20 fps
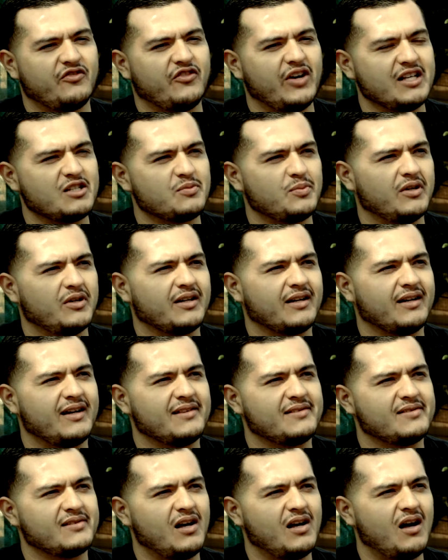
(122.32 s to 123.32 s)
Facebook,
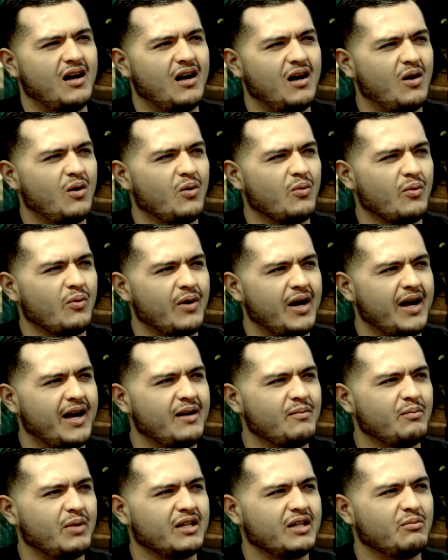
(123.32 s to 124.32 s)
it's all
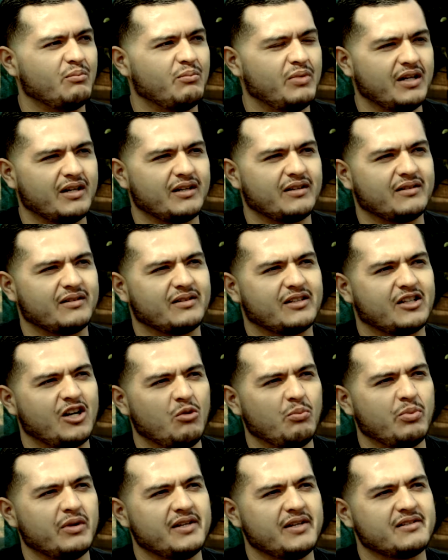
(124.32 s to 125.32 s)
ran by the big
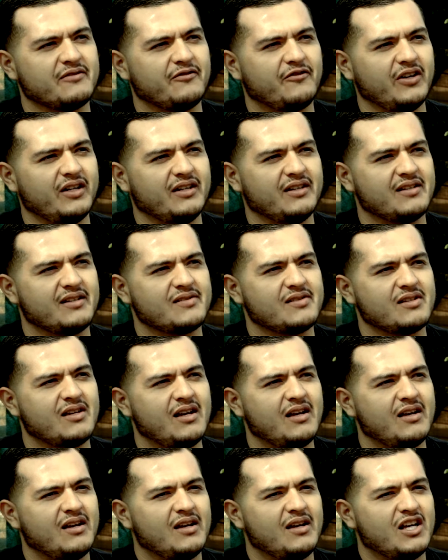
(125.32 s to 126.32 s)
companies in fitness.
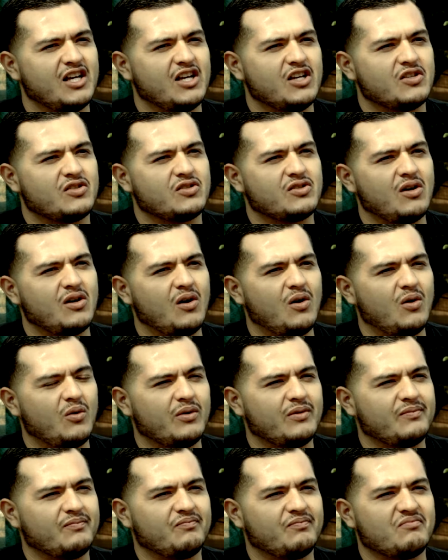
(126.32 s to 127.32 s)
So
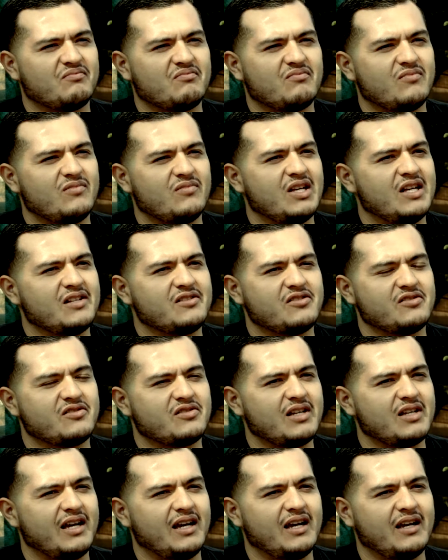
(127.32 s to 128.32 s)
let's just
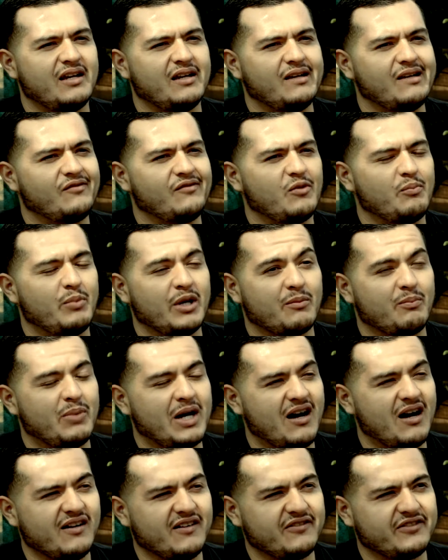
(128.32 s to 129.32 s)
say if a big
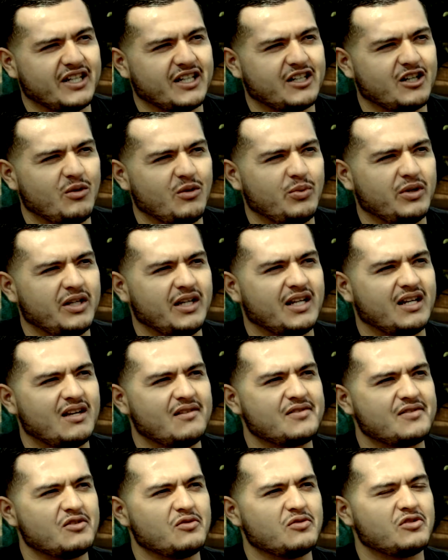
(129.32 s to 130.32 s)
powerlifting company
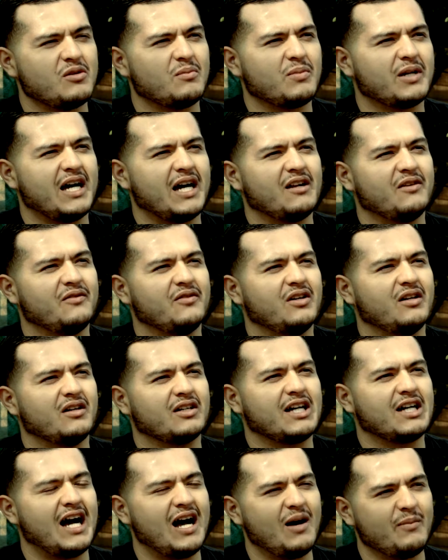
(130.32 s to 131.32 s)
gives you some kind of a
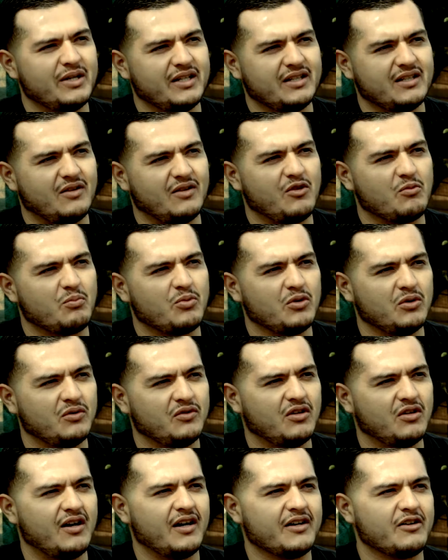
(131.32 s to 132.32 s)
comment of
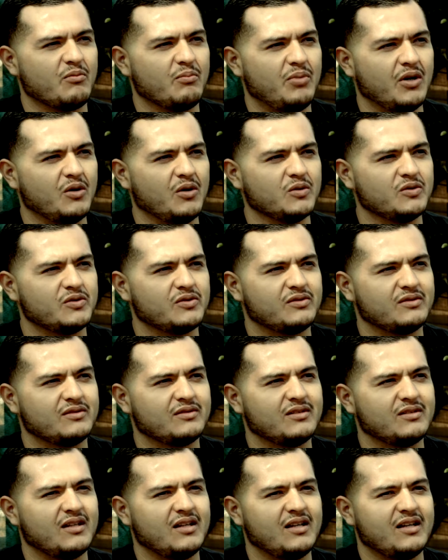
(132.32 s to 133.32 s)
approval on your post,
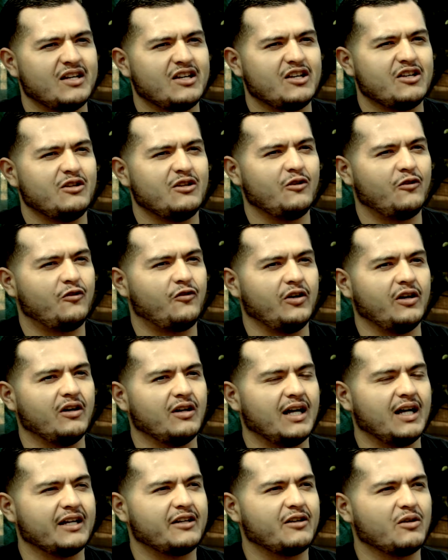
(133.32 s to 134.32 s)
you feel
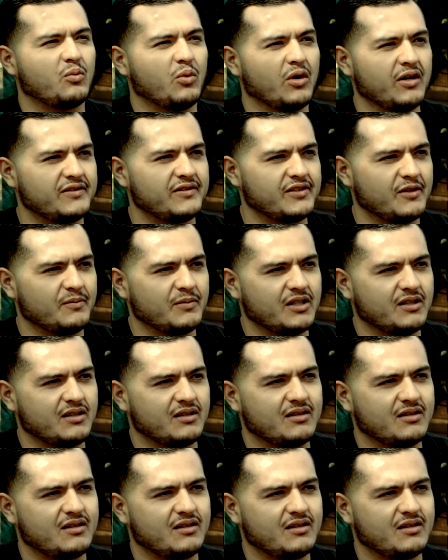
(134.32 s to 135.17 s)
like you're worth something.